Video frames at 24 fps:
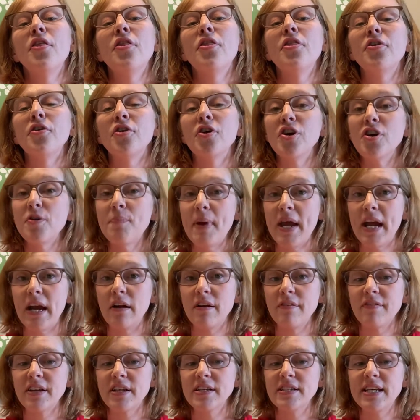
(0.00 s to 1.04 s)
third pair
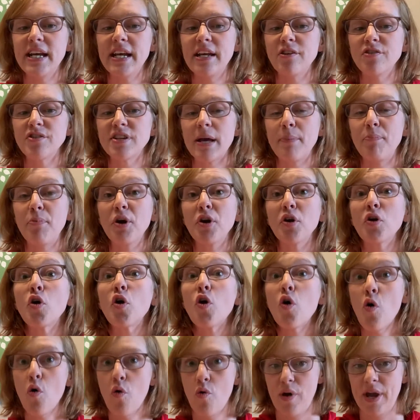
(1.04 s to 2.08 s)
of containers I put
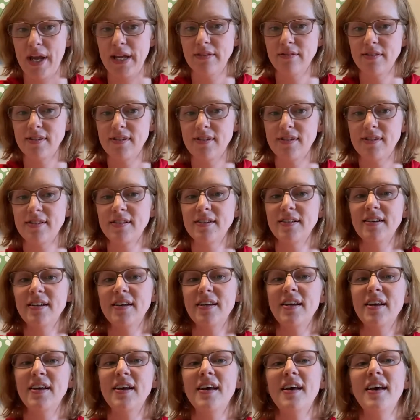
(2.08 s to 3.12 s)
coins.
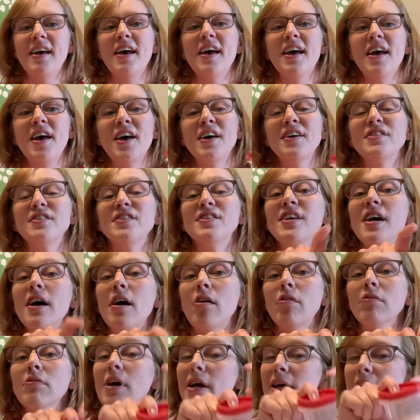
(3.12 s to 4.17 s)

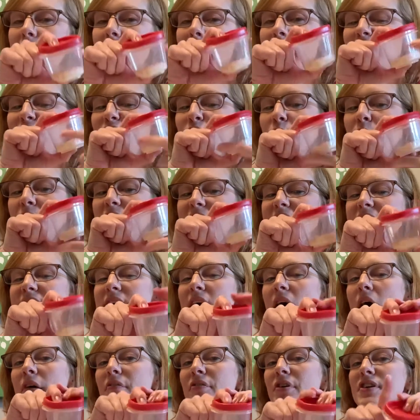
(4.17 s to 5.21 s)
So again, you want this
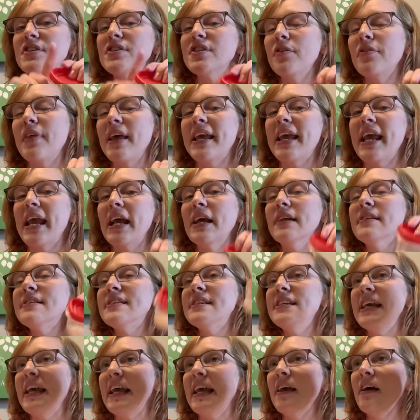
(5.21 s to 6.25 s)
covered so they can't
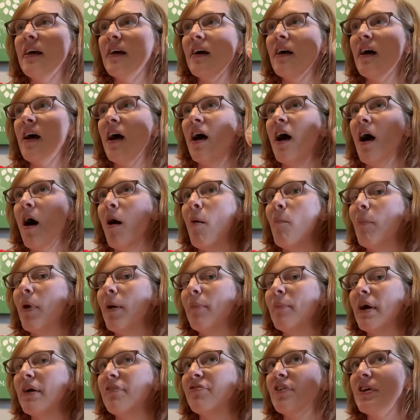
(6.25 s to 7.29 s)
see, but
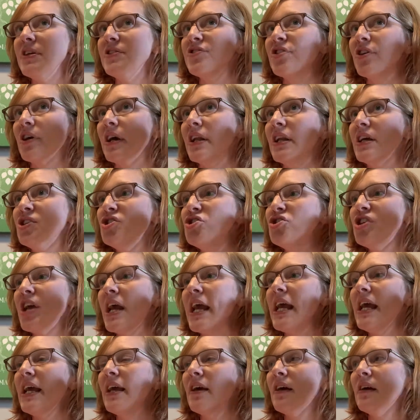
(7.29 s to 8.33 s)
my friends are gonna
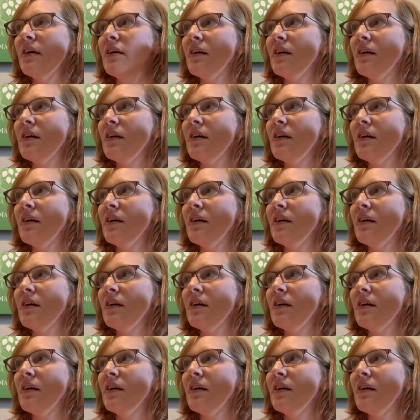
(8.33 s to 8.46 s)
shake,